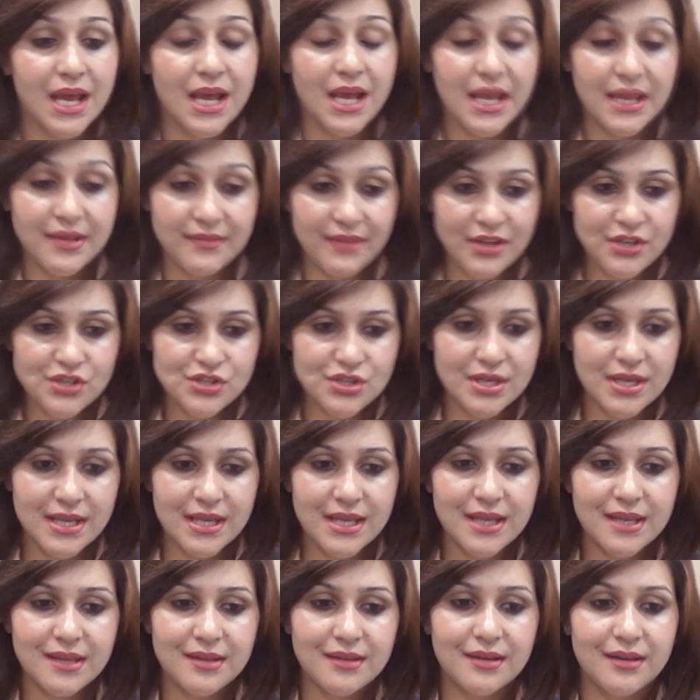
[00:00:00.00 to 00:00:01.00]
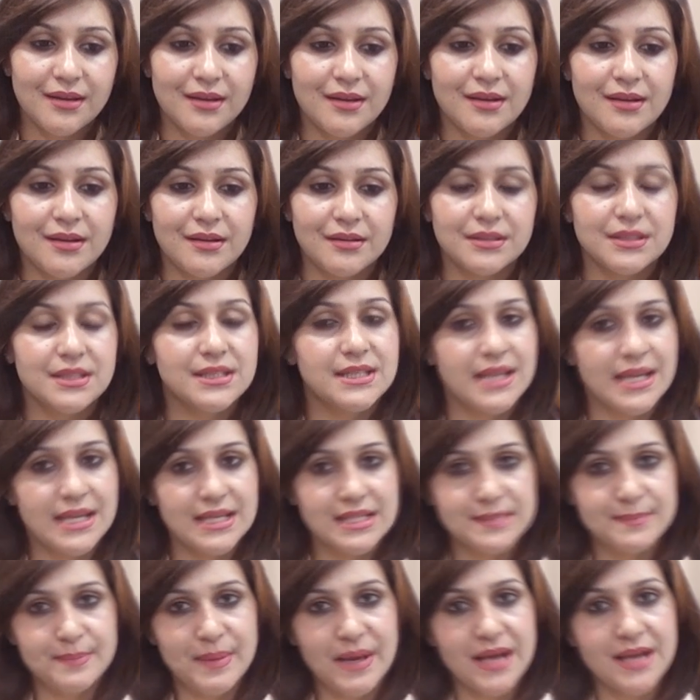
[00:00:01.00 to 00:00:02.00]
Eventually, the
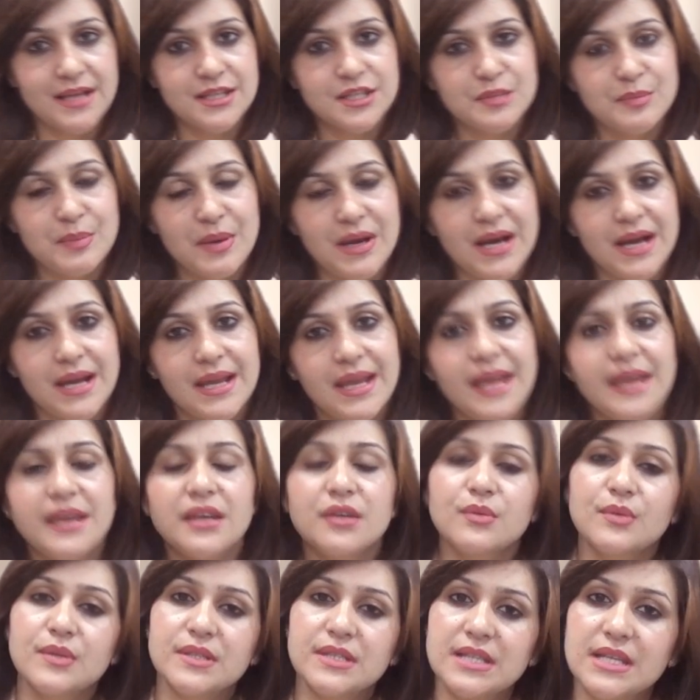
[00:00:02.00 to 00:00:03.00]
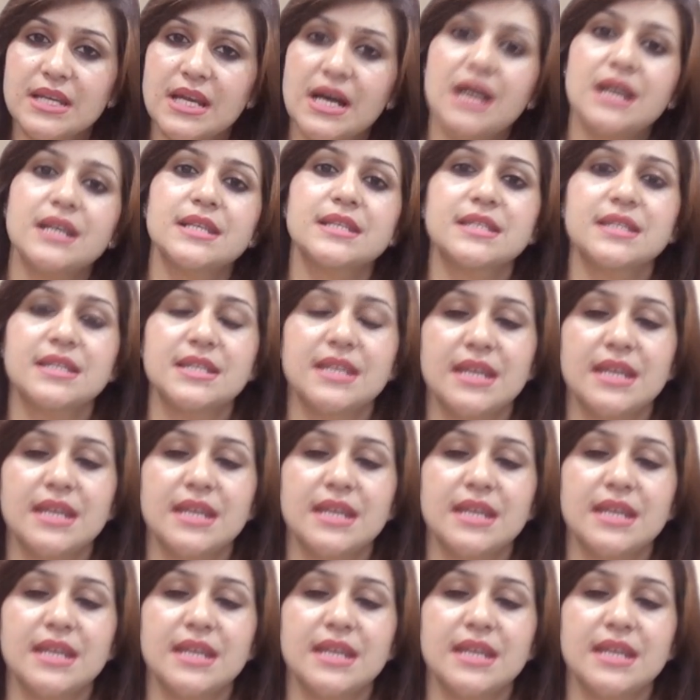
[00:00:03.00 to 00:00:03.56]
days passed by, and it was the last